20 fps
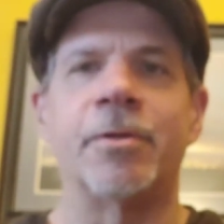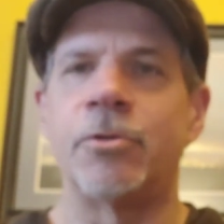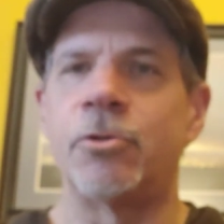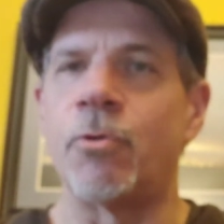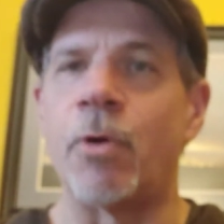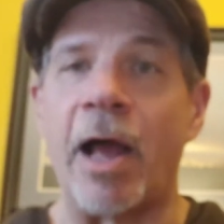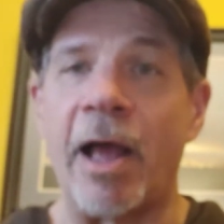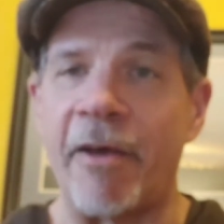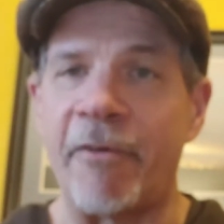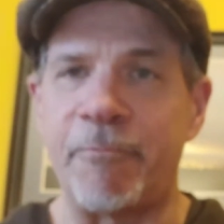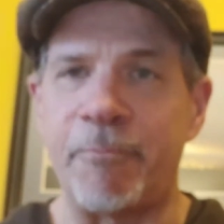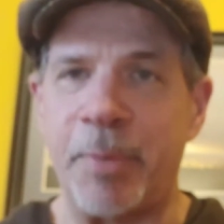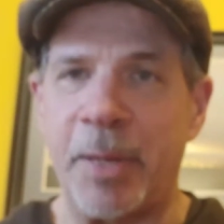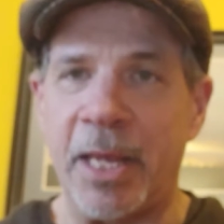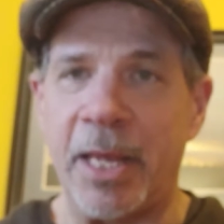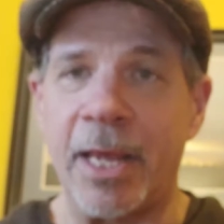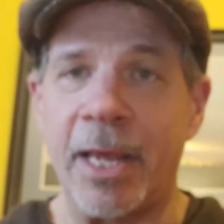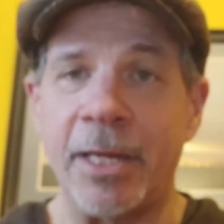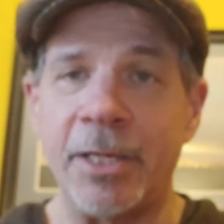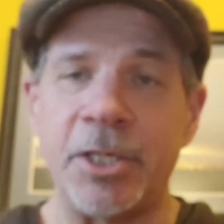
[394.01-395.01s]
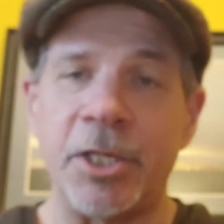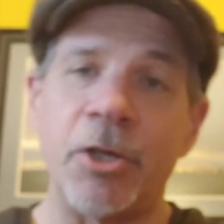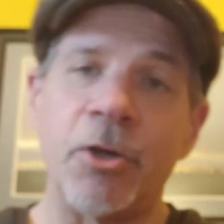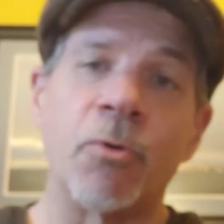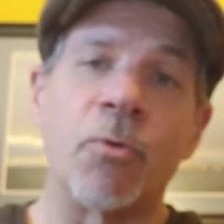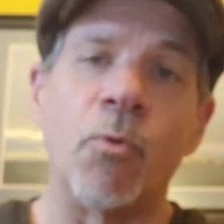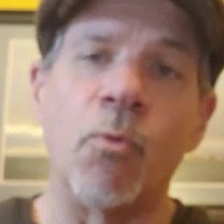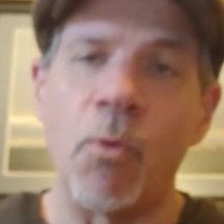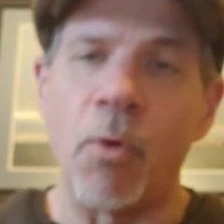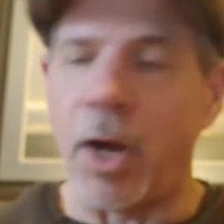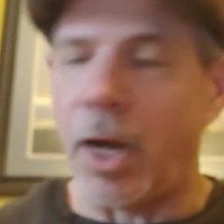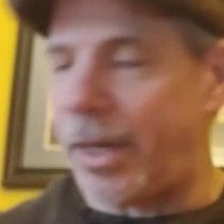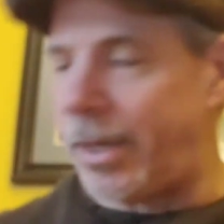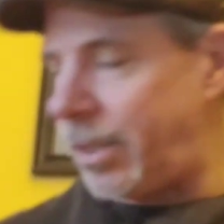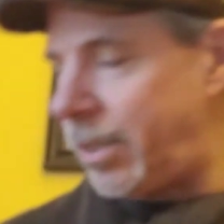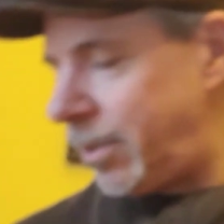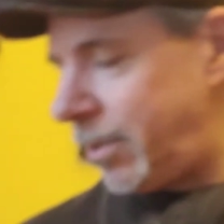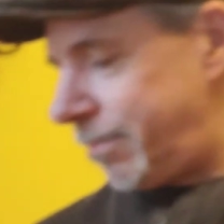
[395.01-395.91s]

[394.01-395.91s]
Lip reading: Do I have PAD or what?